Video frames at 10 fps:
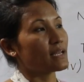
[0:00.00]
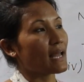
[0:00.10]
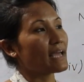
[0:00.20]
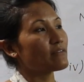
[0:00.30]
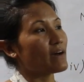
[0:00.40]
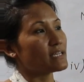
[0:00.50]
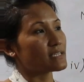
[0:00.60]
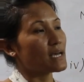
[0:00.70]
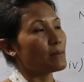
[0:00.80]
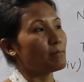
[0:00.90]
Likewise,
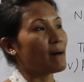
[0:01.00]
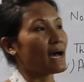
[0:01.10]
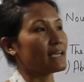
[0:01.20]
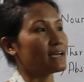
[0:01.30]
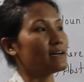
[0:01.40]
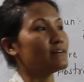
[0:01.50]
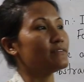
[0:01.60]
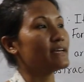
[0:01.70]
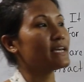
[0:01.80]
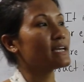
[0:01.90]
my
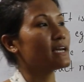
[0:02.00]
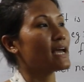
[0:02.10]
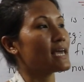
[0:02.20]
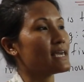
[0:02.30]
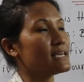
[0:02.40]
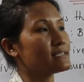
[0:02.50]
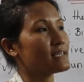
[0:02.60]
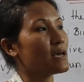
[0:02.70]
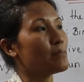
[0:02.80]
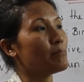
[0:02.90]
ring is
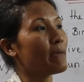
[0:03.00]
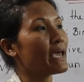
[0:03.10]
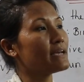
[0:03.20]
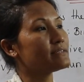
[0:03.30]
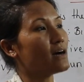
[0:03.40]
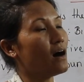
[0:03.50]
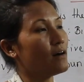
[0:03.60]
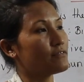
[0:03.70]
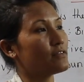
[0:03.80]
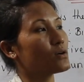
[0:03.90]
made
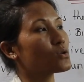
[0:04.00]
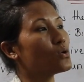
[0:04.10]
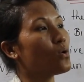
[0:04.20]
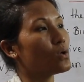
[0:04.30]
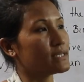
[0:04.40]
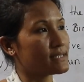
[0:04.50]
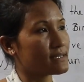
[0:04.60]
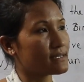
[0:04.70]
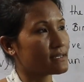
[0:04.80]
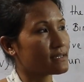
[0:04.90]
of gold.
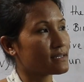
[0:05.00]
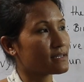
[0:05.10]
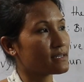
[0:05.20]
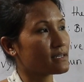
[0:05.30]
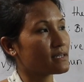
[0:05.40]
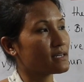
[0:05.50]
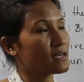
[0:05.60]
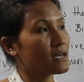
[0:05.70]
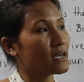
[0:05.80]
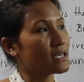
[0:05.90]

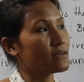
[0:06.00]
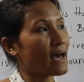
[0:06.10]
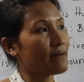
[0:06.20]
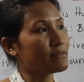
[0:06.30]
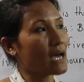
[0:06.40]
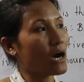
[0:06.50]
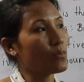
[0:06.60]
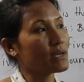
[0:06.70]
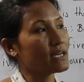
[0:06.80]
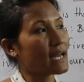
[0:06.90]
You have to,
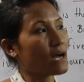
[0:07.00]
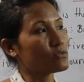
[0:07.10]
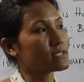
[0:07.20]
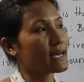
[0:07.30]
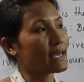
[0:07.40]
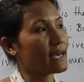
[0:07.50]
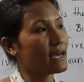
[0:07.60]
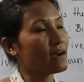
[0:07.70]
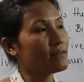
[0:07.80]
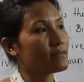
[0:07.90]
how many nouns are
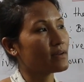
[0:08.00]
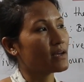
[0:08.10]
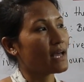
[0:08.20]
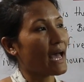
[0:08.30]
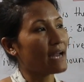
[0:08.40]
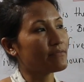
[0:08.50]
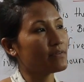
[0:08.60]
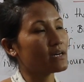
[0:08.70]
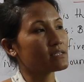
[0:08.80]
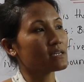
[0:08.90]
here? At
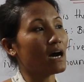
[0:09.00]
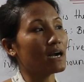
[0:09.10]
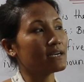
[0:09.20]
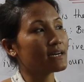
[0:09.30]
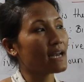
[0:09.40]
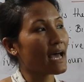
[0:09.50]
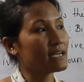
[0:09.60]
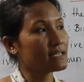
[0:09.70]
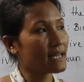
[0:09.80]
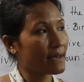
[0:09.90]
first,
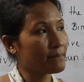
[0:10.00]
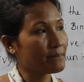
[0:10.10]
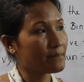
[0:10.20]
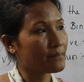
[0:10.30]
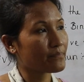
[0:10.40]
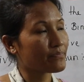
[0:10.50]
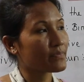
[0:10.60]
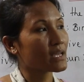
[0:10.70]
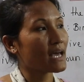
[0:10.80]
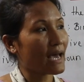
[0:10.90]
underline them
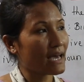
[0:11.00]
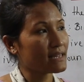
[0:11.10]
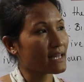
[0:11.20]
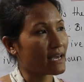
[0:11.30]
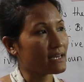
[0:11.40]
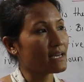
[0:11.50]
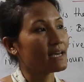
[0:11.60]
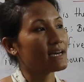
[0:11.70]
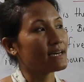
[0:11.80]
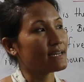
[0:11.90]
and then
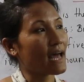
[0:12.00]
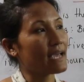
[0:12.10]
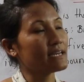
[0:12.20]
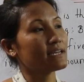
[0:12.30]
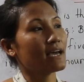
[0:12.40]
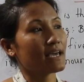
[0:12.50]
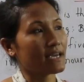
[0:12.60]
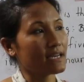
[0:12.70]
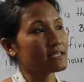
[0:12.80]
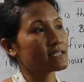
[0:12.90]
write
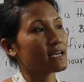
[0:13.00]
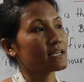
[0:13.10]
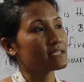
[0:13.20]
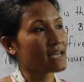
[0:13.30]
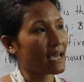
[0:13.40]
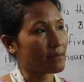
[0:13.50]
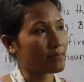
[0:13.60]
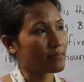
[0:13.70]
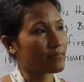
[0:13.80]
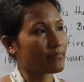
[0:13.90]
its type.